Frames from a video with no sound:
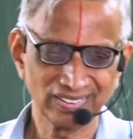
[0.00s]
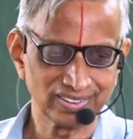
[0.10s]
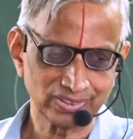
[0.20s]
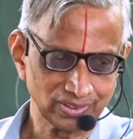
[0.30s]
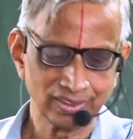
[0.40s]

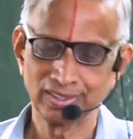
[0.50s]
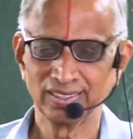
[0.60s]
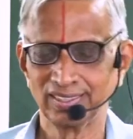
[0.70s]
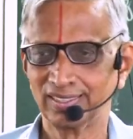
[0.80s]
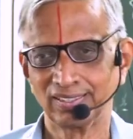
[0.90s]
this
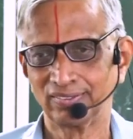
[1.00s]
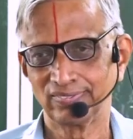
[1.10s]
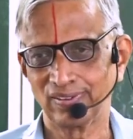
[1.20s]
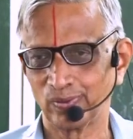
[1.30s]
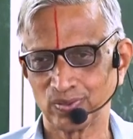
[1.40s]

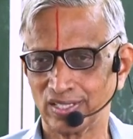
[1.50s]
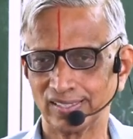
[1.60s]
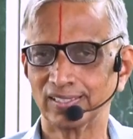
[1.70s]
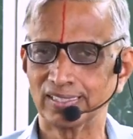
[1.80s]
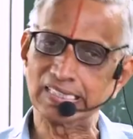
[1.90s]
follows
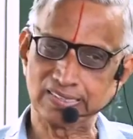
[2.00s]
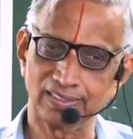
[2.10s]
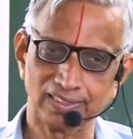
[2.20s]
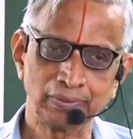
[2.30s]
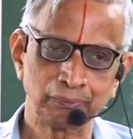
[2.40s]
rather
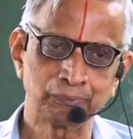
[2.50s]
easily.